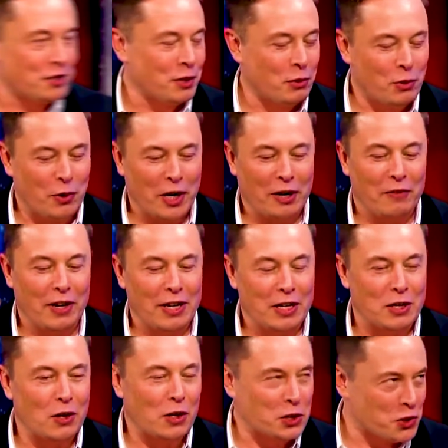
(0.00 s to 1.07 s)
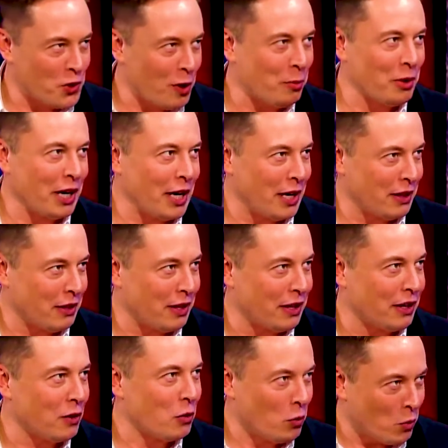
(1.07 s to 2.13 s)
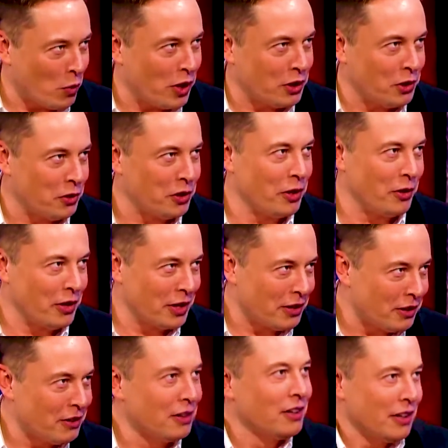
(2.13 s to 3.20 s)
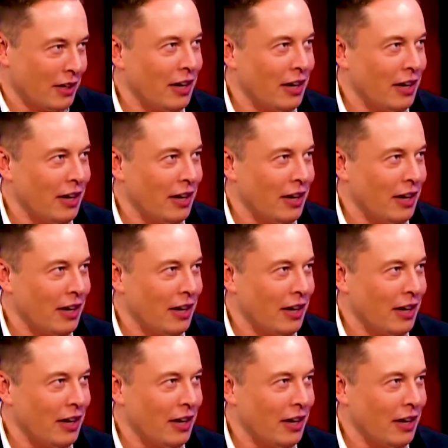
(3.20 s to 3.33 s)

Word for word: as his children can attest. He has openly